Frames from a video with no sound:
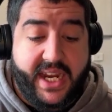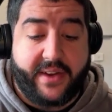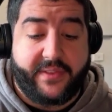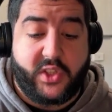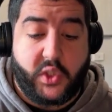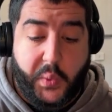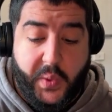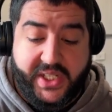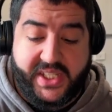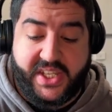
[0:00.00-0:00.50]
of
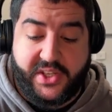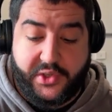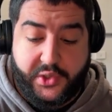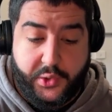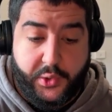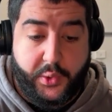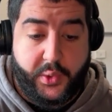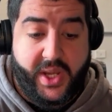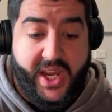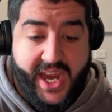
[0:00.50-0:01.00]

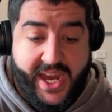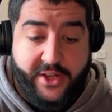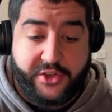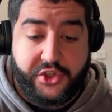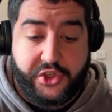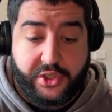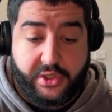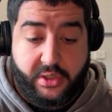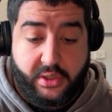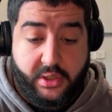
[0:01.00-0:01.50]
22
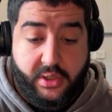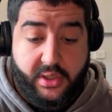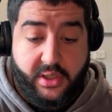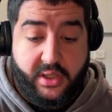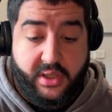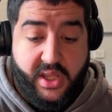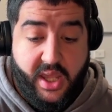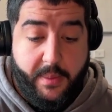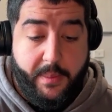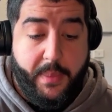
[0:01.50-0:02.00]
each.
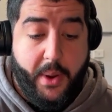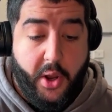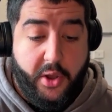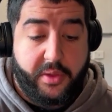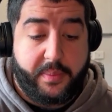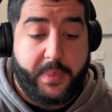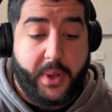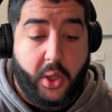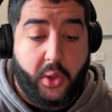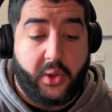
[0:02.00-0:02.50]
They're
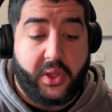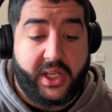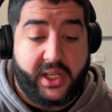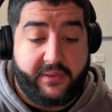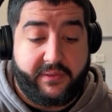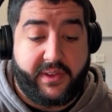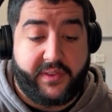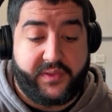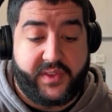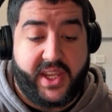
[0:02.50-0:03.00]
both polling in
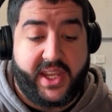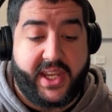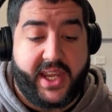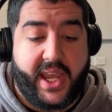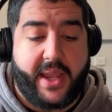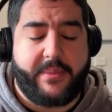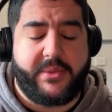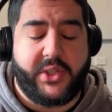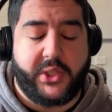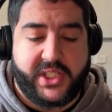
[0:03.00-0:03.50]
15
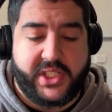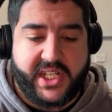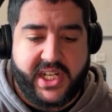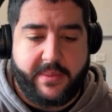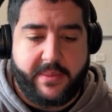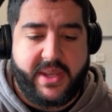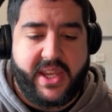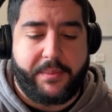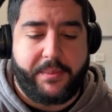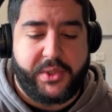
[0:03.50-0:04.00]
games, so it's going to
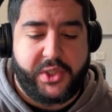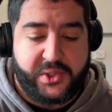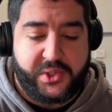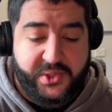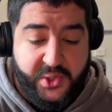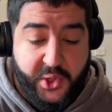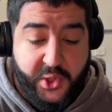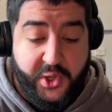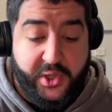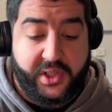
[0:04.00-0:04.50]
be
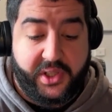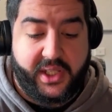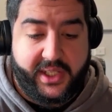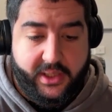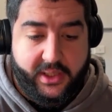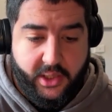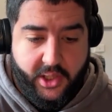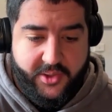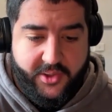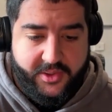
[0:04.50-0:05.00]
absurdly
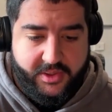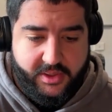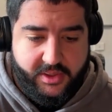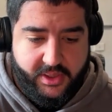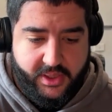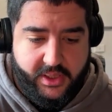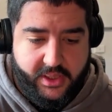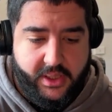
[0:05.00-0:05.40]
close.